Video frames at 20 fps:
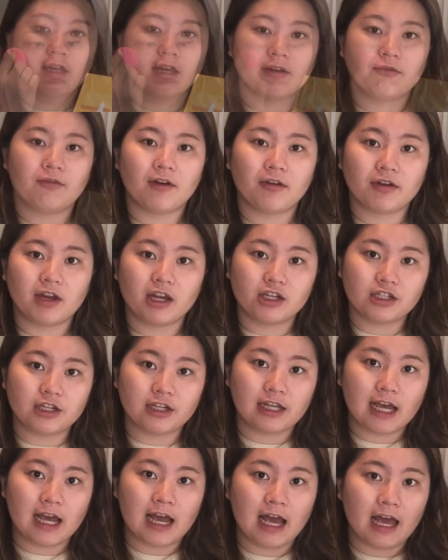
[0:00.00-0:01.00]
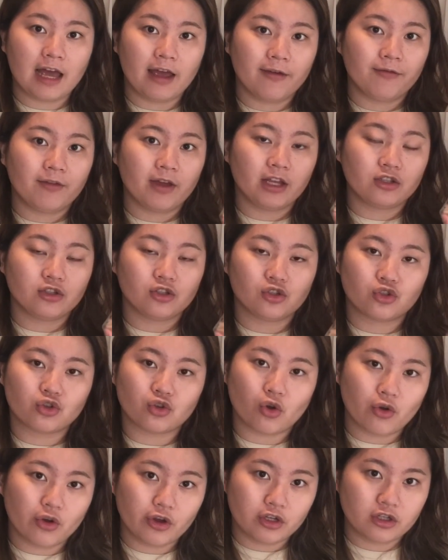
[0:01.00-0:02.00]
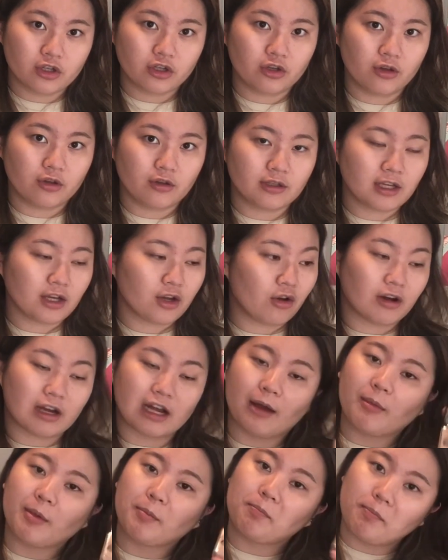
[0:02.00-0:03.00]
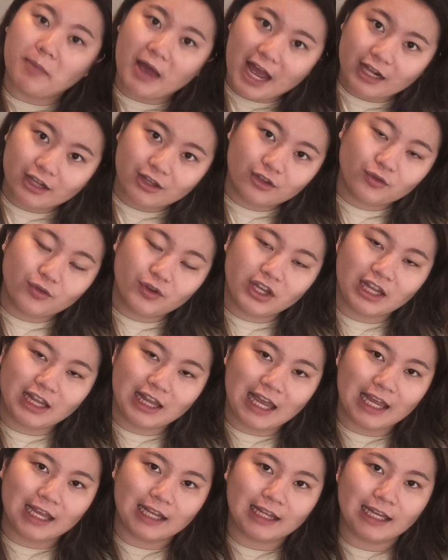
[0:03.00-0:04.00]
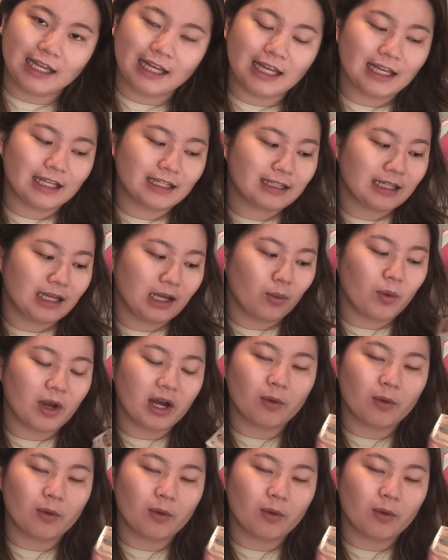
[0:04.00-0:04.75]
The foundation that I have enjoyed using or coming back to it lately is the